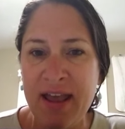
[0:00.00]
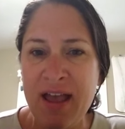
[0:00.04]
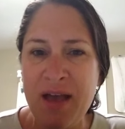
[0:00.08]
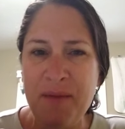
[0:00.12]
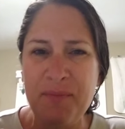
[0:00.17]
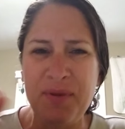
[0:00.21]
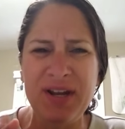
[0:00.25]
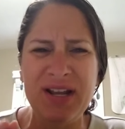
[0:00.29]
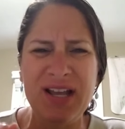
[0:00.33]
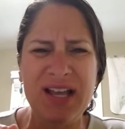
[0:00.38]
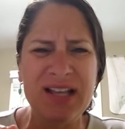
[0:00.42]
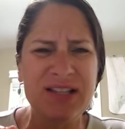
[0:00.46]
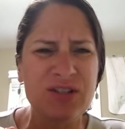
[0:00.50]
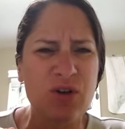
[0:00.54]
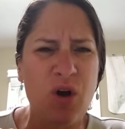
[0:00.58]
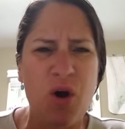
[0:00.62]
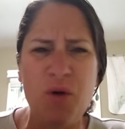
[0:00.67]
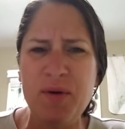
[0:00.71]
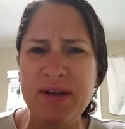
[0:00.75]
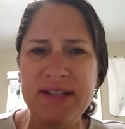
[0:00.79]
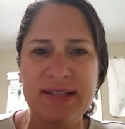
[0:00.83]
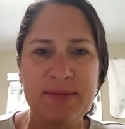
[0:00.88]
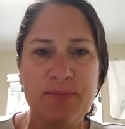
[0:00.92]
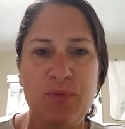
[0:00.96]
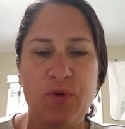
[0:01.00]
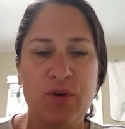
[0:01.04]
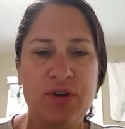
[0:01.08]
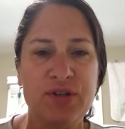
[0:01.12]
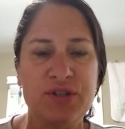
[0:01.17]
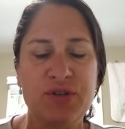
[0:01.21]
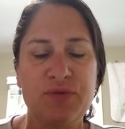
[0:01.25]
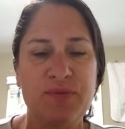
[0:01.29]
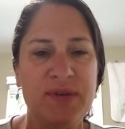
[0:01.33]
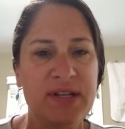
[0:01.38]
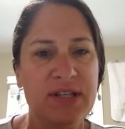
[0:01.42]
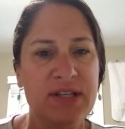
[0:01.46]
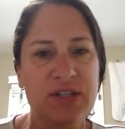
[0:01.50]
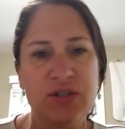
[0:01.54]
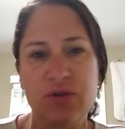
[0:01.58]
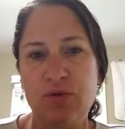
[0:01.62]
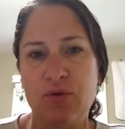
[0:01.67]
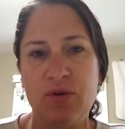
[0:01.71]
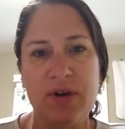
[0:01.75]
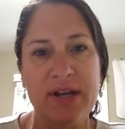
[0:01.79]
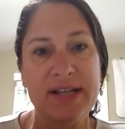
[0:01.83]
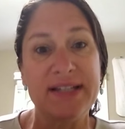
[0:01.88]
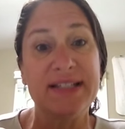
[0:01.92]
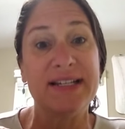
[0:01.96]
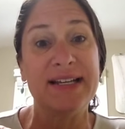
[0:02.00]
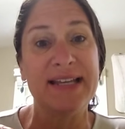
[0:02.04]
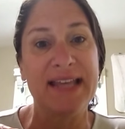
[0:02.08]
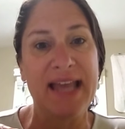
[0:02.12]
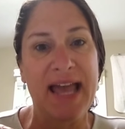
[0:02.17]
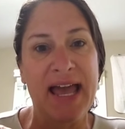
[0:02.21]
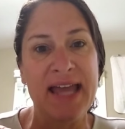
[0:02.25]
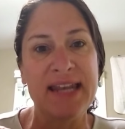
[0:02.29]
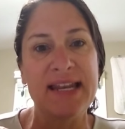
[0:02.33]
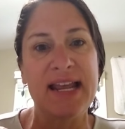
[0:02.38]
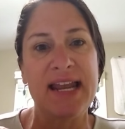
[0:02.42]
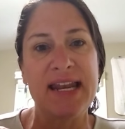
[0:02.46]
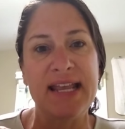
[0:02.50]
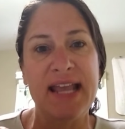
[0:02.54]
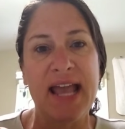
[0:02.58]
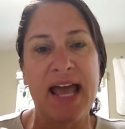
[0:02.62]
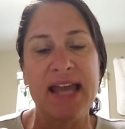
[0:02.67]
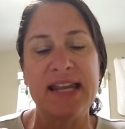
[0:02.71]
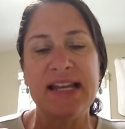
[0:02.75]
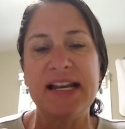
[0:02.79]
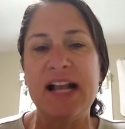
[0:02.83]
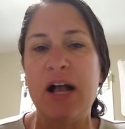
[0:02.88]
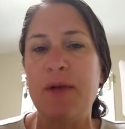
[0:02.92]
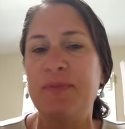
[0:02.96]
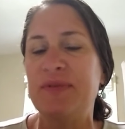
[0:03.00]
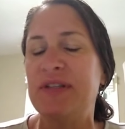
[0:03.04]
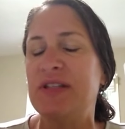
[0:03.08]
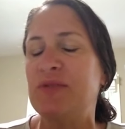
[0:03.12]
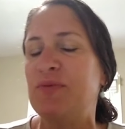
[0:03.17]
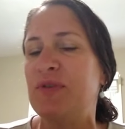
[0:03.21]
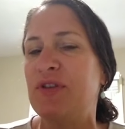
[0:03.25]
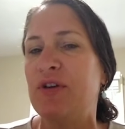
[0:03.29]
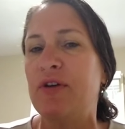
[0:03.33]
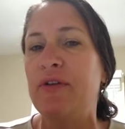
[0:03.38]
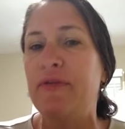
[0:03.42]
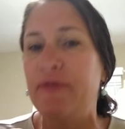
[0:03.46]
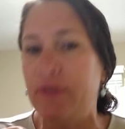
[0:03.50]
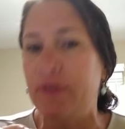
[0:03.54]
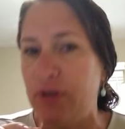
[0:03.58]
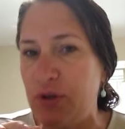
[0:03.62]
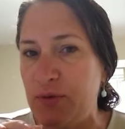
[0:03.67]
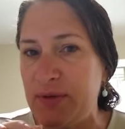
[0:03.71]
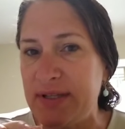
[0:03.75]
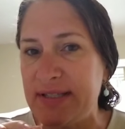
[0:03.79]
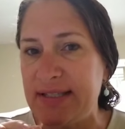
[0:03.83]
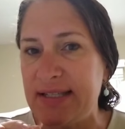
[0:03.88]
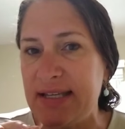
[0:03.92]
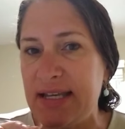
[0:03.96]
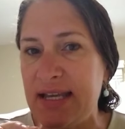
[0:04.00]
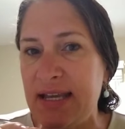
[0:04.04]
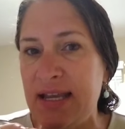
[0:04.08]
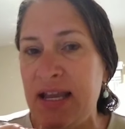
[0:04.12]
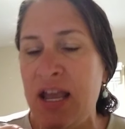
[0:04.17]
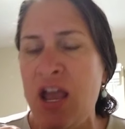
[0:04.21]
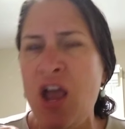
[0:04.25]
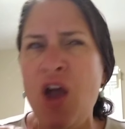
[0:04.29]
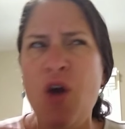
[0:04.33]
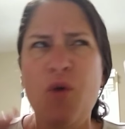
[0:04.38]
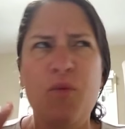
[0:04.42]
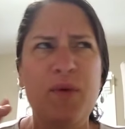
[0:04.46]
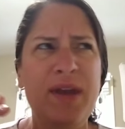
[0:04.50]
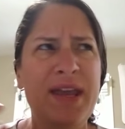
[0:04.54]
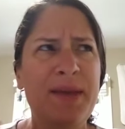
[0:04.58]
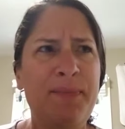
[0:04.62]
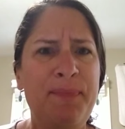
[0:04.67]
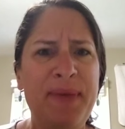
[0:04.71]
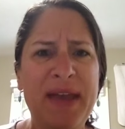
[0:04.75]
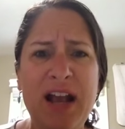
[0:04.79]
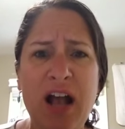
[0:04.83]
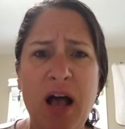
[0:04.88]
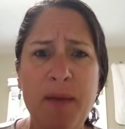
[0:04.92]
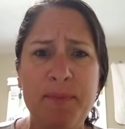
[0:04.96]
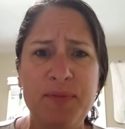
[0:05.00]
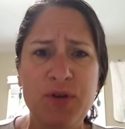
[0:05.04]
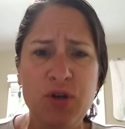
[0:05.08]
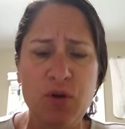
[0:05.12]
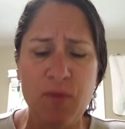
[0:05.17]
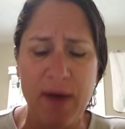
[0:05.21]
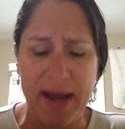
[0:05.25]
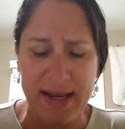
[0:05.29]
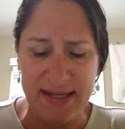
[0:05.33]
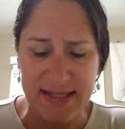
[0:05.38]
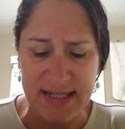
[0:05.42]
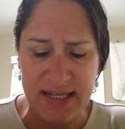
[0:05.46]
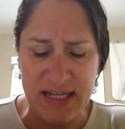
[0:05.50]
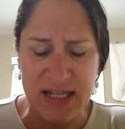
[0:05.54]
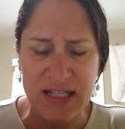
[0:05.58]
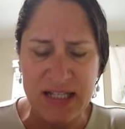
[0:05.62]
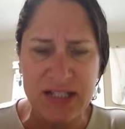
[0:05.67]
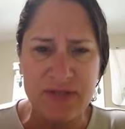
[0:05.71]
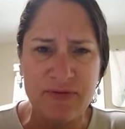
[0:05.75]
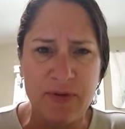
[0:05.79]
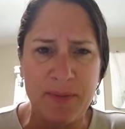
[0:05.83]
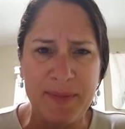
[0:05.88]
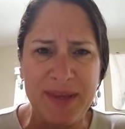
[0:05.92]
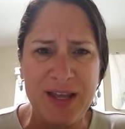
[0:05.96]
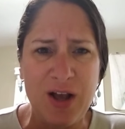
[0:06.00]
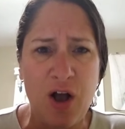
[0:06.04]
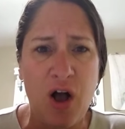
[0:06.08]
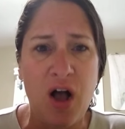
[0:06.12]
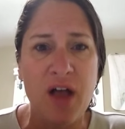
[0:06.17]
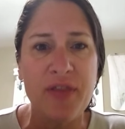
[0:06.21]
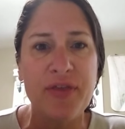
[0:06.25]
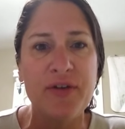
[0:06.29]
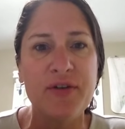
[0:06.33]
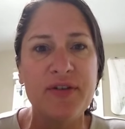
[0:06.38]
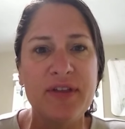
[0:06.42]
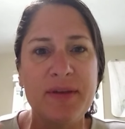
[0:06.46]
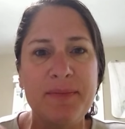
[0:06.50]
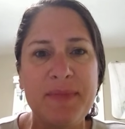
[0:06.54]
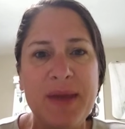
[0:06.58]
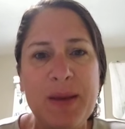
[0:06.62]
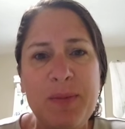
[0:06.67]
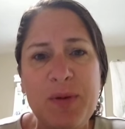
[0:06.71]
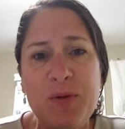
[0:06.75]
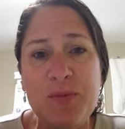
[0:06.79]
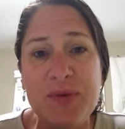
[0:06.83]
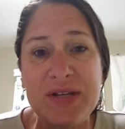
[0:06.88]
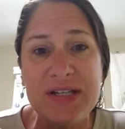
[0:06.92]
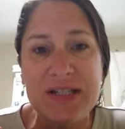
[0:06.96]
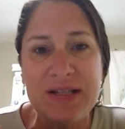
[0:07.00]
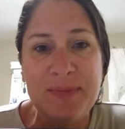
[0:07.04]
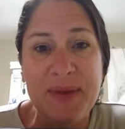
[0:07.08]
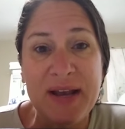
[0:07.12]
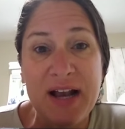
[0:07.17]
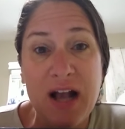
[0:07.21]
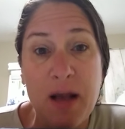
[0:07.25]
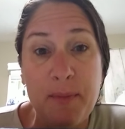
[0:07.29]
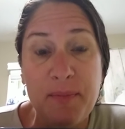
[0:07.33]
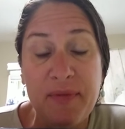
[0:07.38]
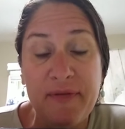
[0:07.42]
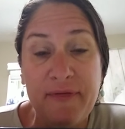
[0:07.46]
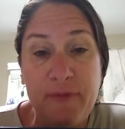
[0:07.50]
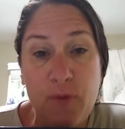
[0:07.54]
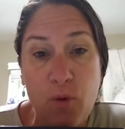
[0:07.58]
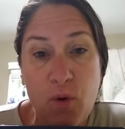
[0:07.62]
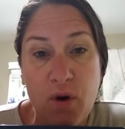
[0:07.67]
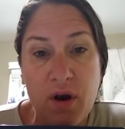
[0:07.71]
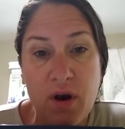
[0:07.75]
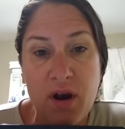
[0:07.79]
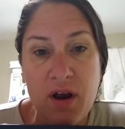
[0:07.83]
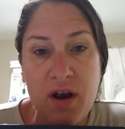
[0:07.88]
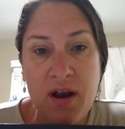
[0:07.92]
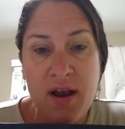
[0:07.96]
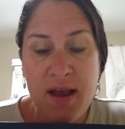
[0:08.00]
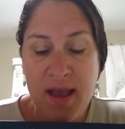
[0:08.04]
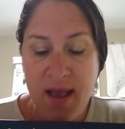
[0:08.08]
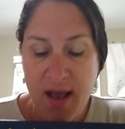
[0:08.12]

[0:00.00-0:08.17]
But it's always important to read stories again and again. It helps us with our fluency. We pick up new ideas from the author that maybe we didn't pick up before.